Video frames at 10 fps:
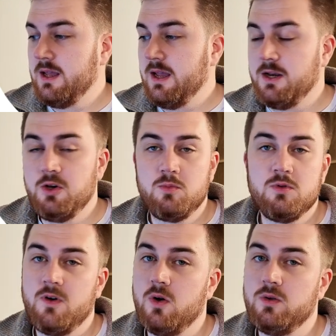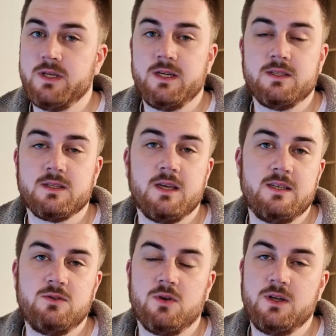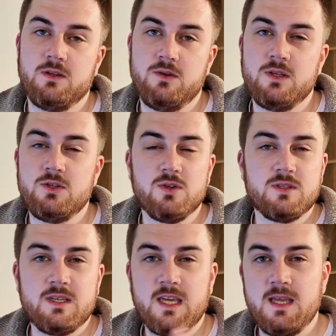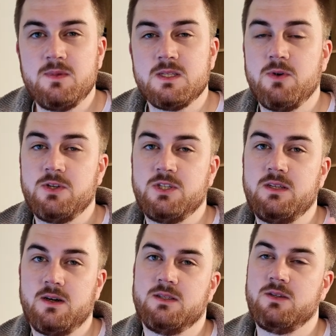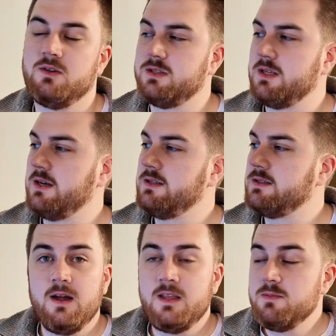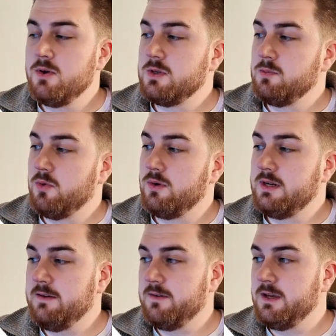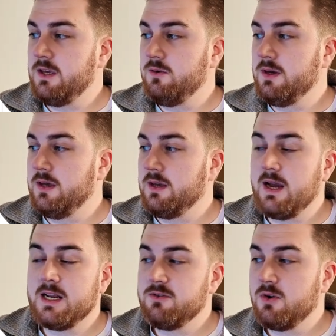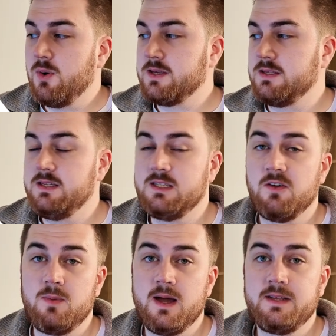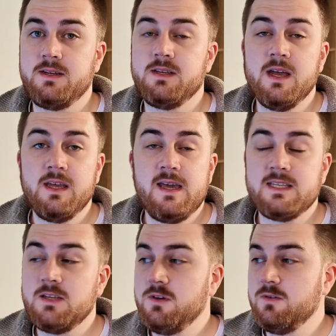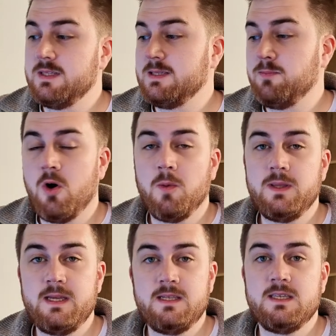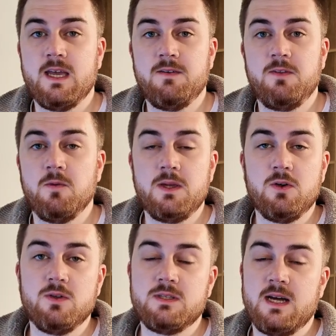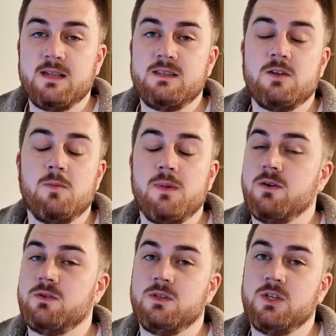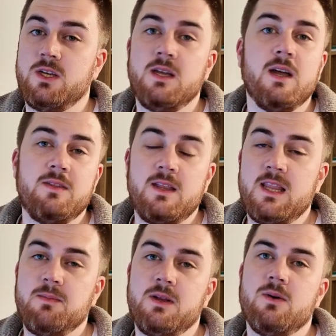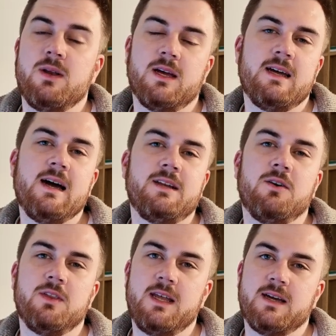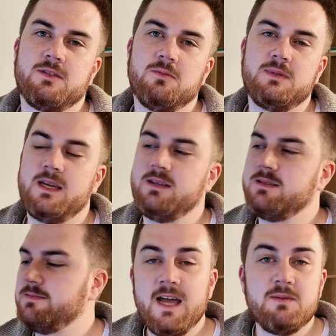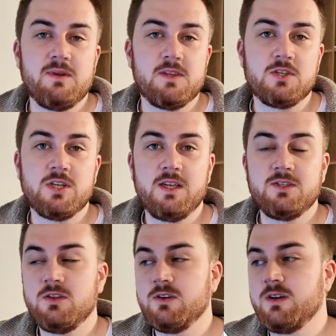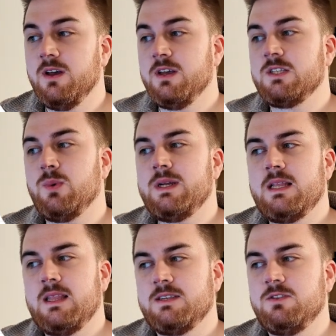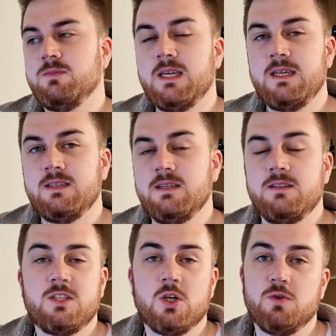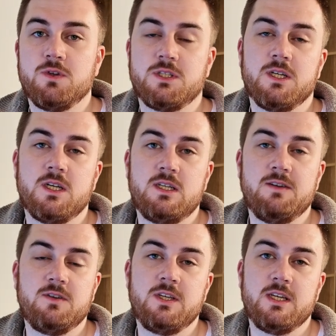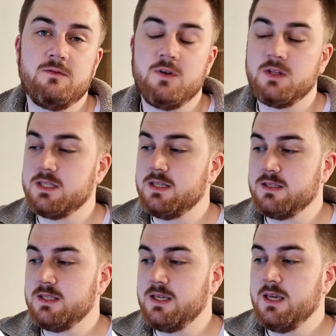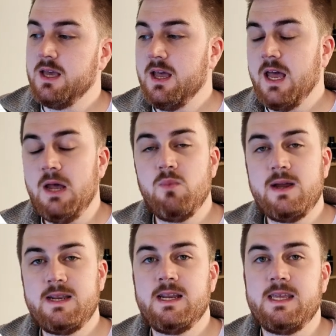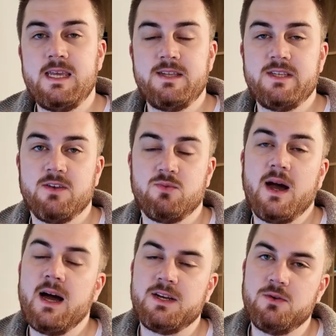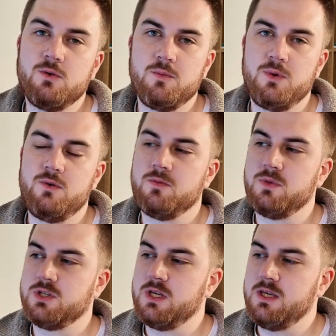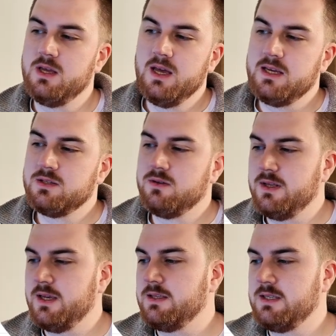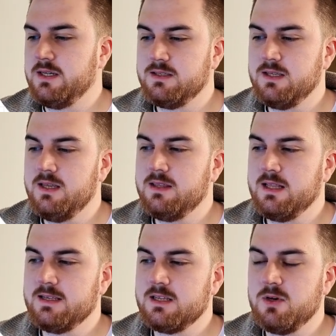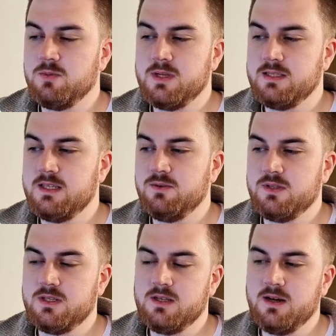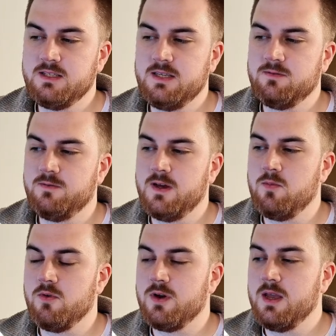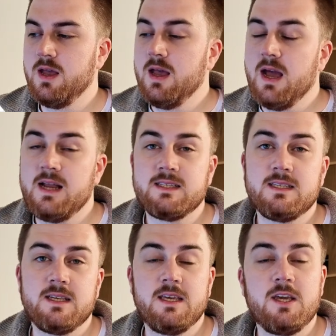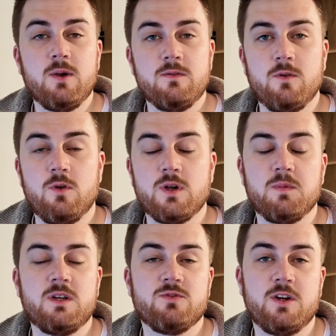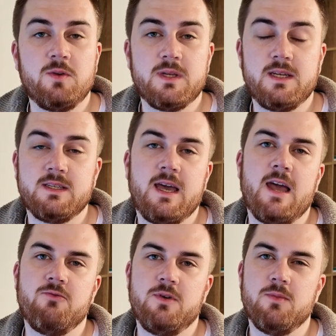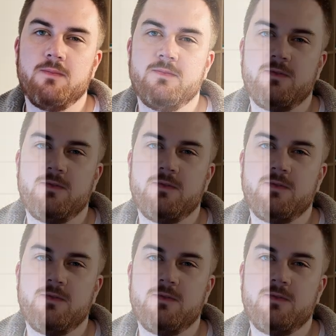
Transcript: a number of holdings is not included, just to keep the spreadsheet nice and concise. And the most important FAQ here, can I request an ETF to be added? Yes, if you think there's a popular ETF that would be good to add to the comparison sheet, then let me know and I can add it on the next update. And then we have the change log. So when I last updated the total return, dividend yield, volatility, and when any ETFs were added or removed from the sheet. It's all here. So you can see the last time I updated it was the 19th of February. And as I say, going forward, I'm going to try and update it every month.